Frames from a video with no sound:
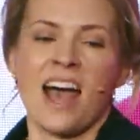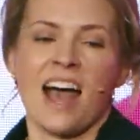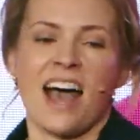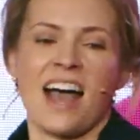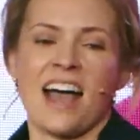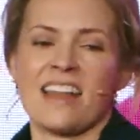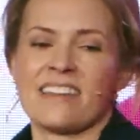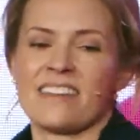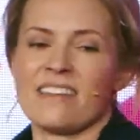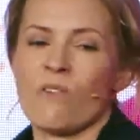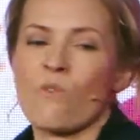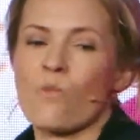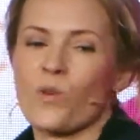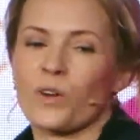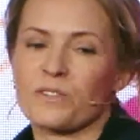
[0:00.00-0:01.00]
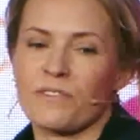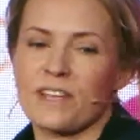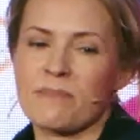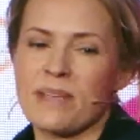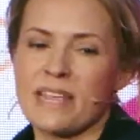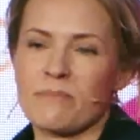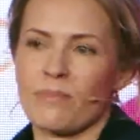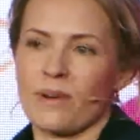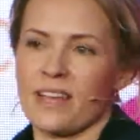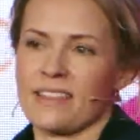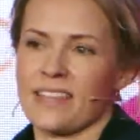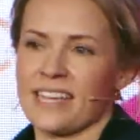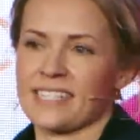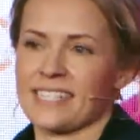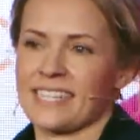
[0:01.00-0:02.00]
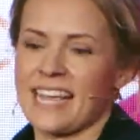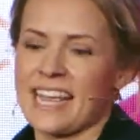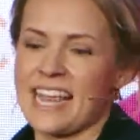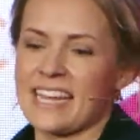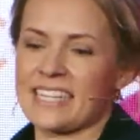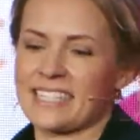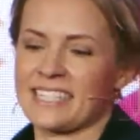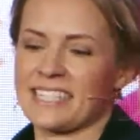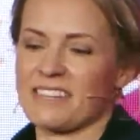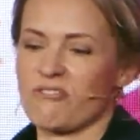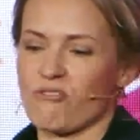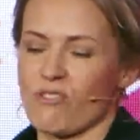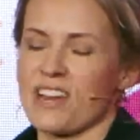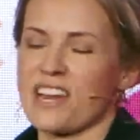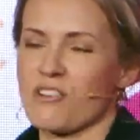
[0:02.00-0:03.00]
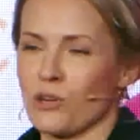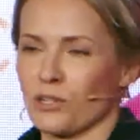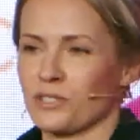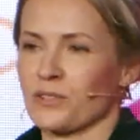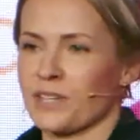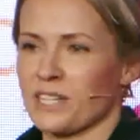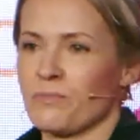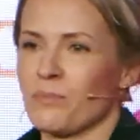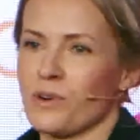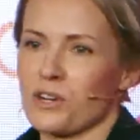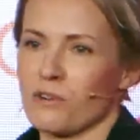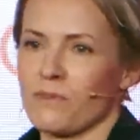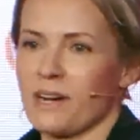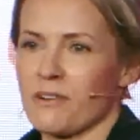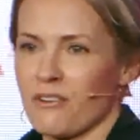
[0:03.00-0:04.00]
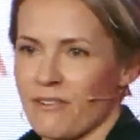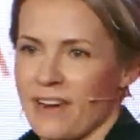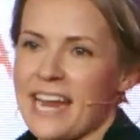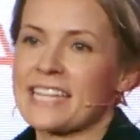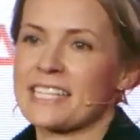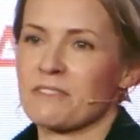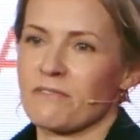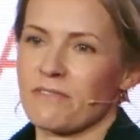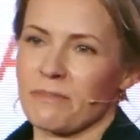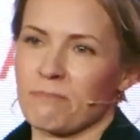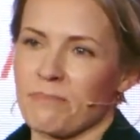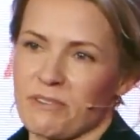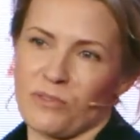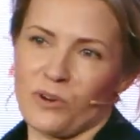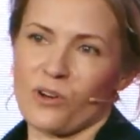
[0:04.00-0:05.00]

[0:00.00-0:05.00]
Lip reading: and what we mean by this is trying not to get bored of our creative before